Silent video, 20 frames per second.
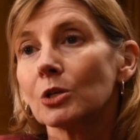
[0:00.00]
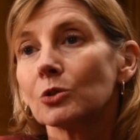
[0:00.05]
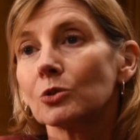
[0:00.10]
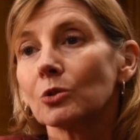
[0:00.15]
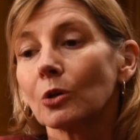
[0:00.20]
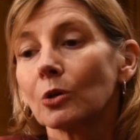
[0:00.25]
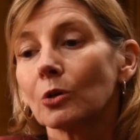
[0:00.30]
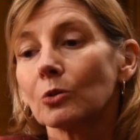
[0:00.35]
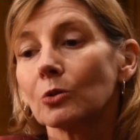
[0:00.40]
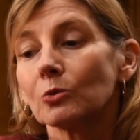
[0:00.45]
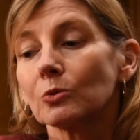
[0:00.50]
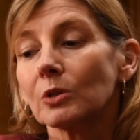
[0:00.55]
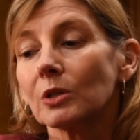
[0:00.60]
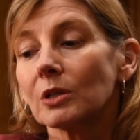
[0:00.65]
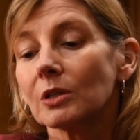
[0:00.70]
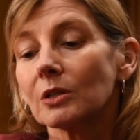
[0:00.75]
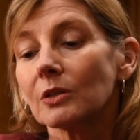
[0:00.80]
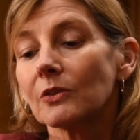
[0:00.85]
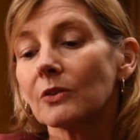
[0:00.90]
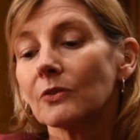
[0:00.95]
So
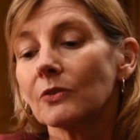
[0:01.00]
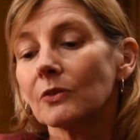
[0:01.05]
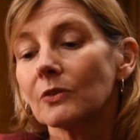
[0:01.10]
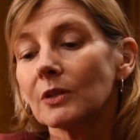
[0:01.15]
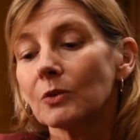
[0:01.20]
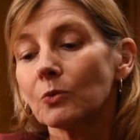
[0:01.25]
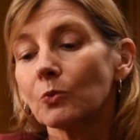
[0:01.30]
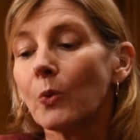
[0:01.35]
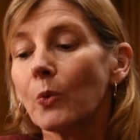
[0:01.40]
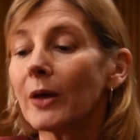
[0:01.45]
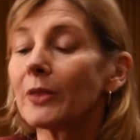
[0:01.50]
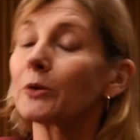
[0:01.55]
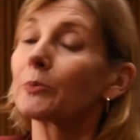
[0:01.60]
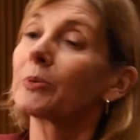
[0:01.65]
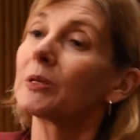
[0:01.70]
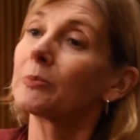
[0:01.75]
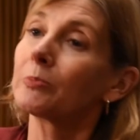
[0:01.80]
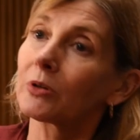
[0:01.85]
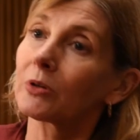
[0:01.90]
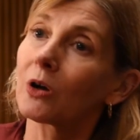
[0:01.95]
whether
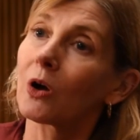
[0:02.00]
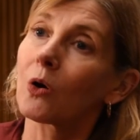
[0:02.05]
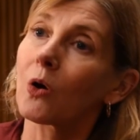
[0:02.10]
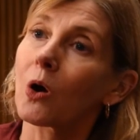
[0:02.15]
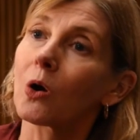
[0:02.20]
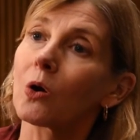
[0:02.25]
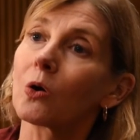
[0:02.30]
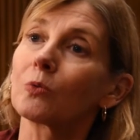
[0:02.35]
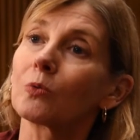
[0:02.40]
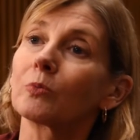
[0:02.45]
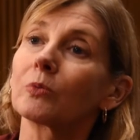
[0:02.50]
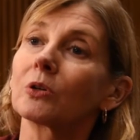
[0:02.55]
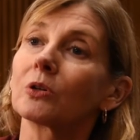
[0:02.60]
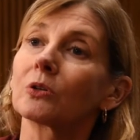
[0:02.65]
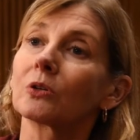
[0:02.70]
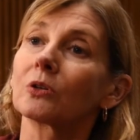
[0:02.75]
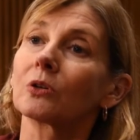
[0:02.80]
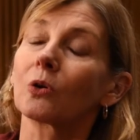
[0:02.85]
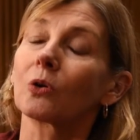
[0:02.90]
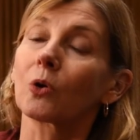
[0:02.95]
people go home
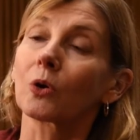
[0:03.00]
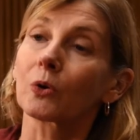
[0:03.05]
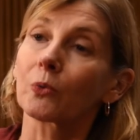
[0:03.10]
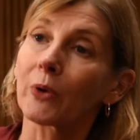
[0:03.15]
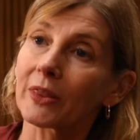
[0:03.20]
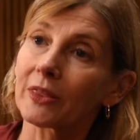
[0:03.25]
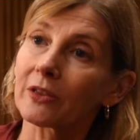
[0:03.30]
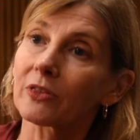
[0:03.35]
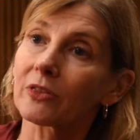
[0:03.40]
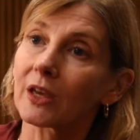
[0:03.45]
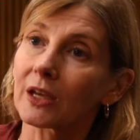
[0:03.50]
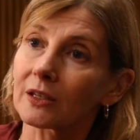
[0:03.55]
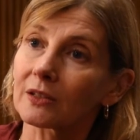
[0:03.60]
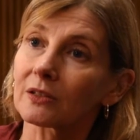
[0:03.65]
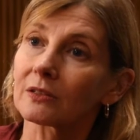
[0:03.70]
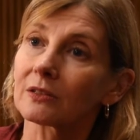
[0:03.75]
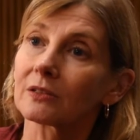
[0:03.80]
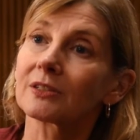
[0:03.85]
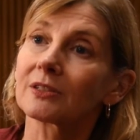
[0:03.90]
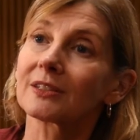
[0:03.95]
or whether they
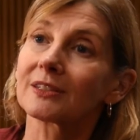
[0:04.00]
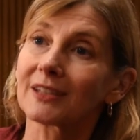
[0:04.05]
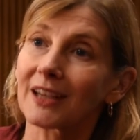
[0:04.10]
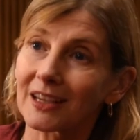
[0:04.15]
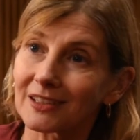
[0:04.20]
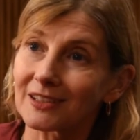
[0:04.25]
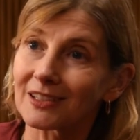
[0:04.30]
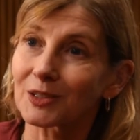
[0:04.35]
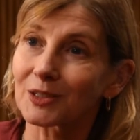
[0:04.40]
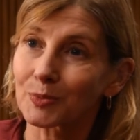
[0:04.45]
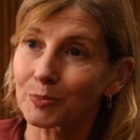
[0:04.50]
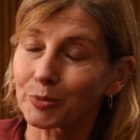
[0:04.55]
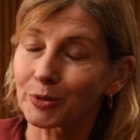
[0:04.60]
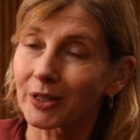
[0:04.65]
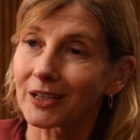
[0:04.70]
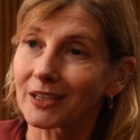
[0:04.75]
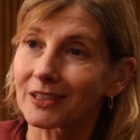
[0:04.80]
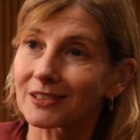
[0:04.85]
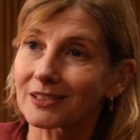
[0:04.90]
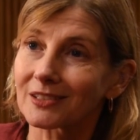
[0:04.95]
stay
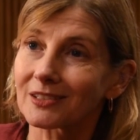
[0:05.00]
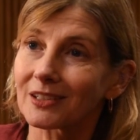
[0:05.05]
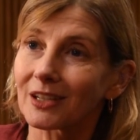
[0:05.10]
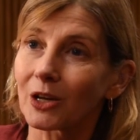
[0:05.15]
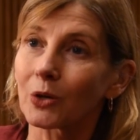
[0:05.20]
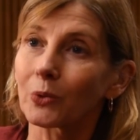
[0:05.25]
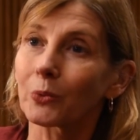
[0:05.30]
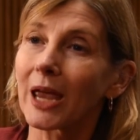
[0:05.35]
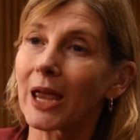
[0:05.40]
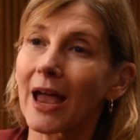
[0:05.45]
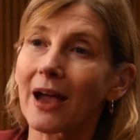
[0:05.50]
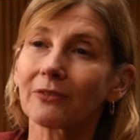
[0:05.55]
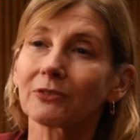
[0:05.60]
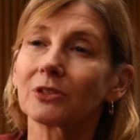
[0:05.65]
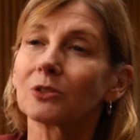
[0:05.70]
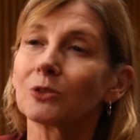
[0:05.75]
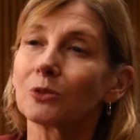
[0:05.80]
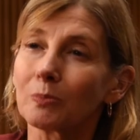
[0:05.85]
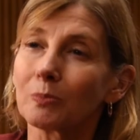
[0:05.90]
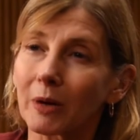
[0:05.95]
displaced, we have
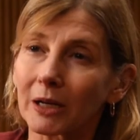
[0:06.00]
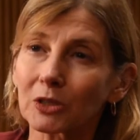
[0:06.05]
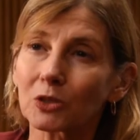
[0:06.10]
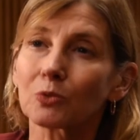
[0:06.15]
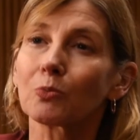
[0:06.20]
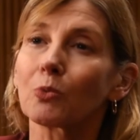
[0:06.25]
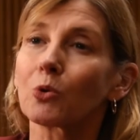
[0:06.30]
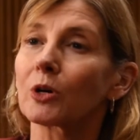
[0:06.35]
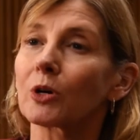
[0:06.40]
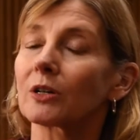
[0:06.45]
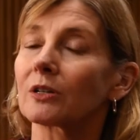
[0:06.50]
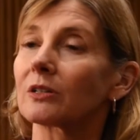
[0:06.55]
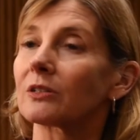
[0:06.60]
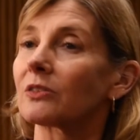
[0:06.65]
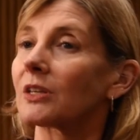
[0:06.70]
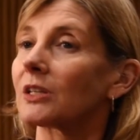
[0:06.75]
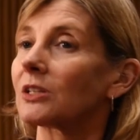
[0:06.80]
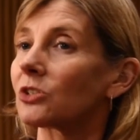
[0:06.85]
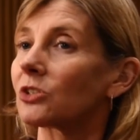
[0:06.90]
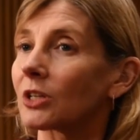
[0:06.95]
to do much more
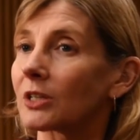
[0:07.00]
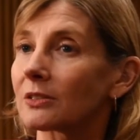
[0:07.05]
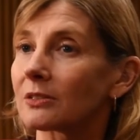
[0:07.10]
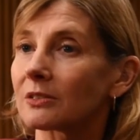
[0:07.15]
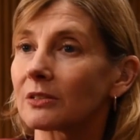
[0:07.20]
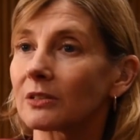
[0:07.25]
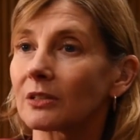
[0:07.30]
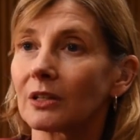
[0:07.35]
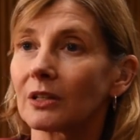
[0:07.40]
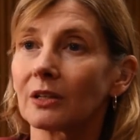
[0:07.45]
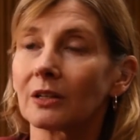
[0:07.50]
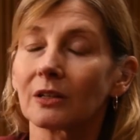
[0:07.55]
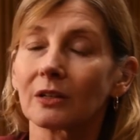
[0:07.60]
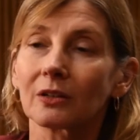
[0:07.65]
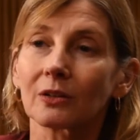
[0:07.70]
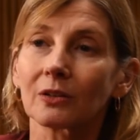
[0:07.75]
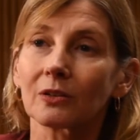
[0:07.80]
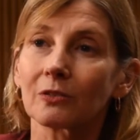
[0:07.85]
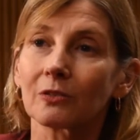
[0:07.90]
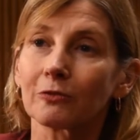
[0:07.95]
than just
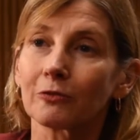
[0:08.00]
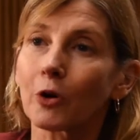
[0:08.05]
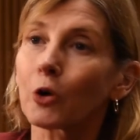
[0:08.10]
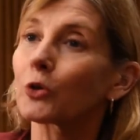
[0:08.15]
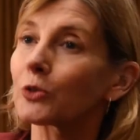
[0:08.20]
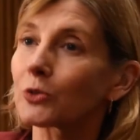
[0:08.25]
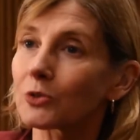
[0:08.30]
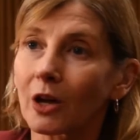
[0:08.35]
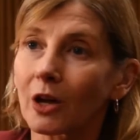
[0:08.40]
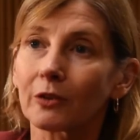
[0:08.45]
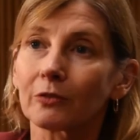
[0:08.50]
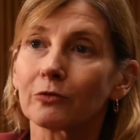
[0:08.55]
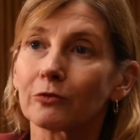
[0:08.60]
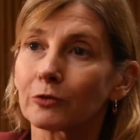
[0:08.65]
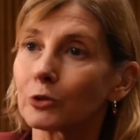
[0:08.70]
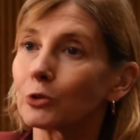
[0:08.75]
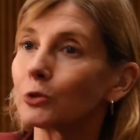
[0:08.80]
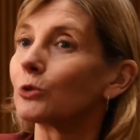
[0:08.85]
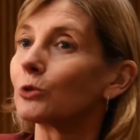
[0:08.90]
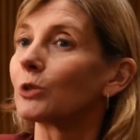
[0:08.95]
focus on
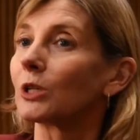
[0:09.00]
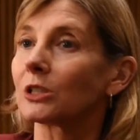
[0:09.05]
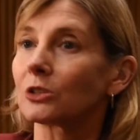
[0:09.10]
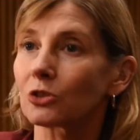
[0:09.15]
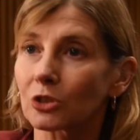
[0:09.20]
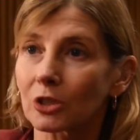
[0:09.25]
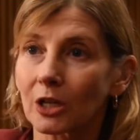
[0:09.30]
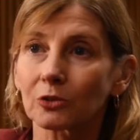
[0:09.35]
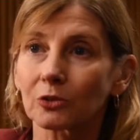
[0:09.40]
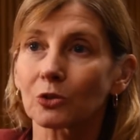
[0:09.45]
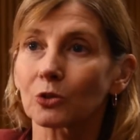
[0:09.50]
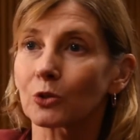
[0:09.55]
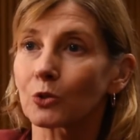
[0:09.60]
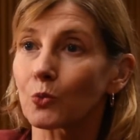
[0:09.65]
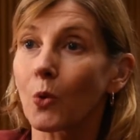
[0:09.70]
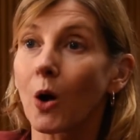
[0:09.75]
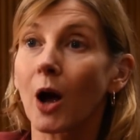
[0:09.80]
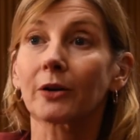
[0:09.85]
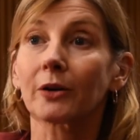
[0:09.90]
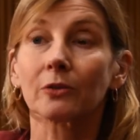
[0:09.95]
food and shelter
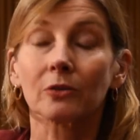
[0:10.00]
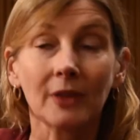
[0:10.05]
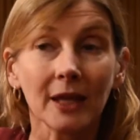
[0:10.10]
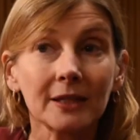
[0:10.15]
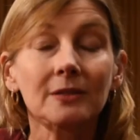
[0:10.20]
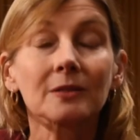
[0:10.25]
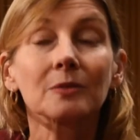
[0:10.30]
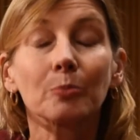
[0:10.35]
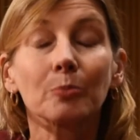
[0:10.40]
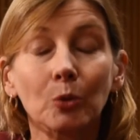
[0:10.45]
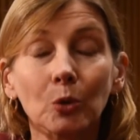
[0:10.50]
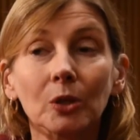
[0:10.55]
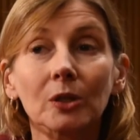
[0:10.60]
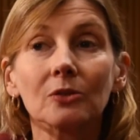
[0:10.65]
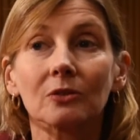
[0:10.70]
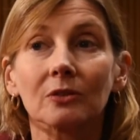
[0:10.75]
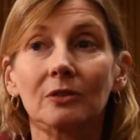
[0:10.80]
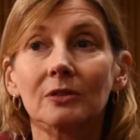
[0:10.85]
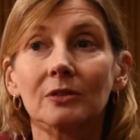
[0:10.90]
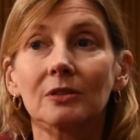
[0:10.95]
and water. That's
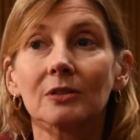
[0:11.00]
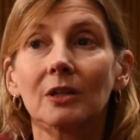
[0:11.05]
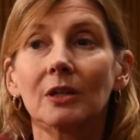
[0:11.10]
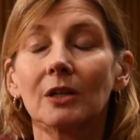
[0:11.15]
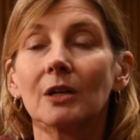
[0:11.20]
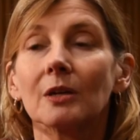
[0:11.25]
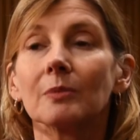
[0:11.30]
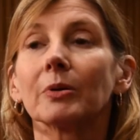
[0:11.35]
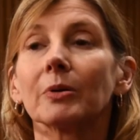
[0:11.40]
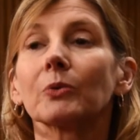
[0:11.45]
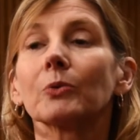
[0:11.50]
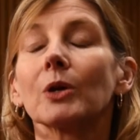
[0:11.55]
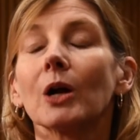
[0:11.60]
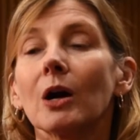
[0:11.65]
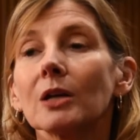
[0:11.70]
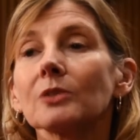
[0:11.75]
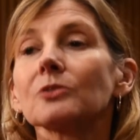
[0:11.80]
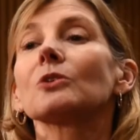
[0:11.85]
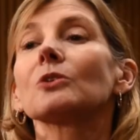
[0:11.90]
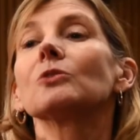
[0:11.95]
important, but we
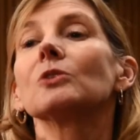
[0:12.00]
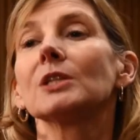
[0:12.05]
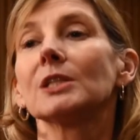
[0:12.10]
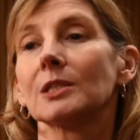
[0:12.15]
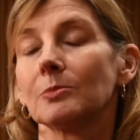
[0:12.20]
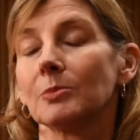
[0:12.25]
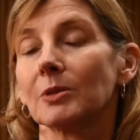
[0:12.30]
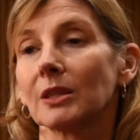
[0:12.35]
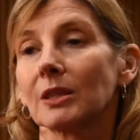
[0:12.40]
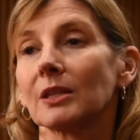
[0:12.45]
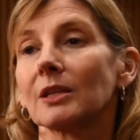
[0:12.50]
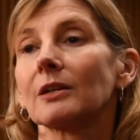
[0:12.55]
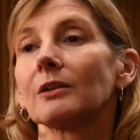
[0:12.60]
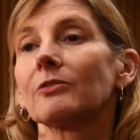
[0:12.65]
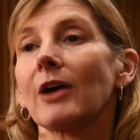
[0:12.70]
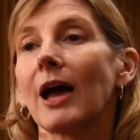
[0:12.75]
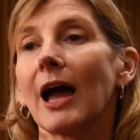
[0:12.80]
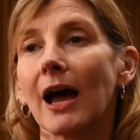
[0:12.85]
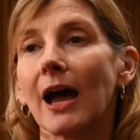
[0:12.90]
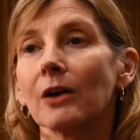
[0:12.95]
also need to think
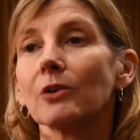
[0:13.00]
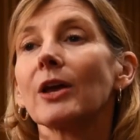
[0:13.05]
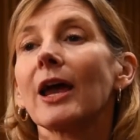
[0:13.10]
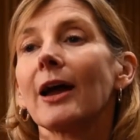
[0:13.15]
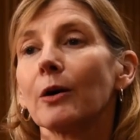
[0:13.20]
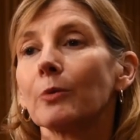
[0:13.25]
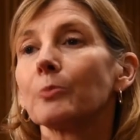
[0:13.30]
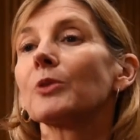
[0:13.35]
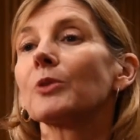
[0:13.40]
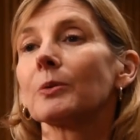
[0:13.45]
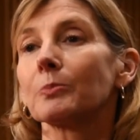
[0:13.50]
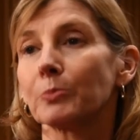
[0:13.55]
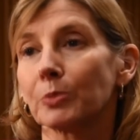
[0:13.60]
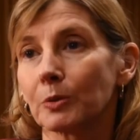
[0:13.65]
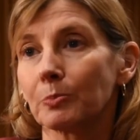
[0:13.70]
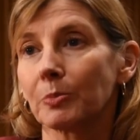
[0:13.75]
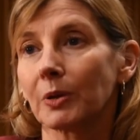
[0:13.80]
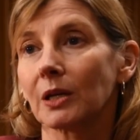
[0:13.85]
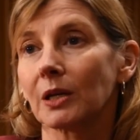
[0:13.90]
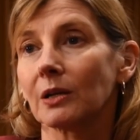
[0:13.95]
of how to help them
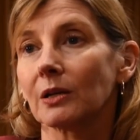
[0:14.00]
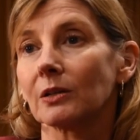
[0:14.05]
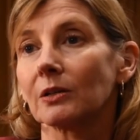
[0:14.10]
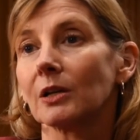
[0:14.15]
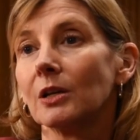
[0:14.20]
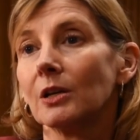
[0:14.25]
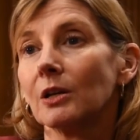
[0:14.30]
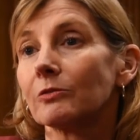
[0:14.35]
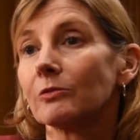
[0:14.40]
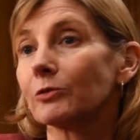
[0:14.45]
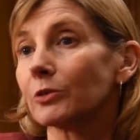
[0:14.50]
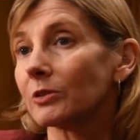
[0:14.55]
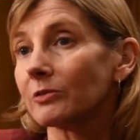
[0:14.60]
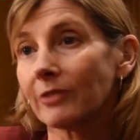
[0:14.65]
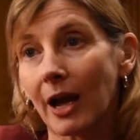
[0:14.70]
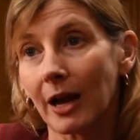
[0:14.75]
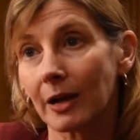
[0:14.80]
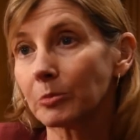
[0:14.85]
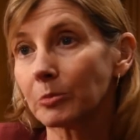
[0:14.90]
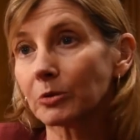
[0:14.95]
prepare for a
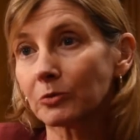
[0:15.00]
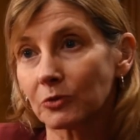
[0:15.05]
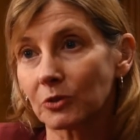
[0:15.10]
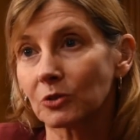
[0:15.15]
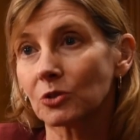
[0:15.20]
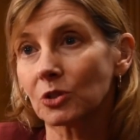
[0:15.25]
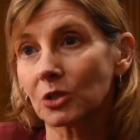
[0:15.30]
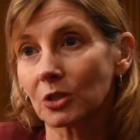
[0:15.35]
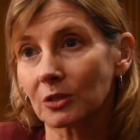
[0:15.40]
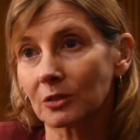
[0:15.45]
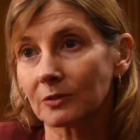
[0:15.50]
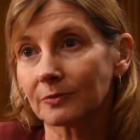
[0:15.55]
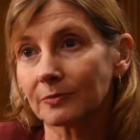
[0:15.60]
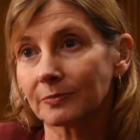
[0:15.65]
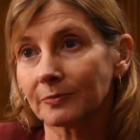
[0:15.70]
viable future.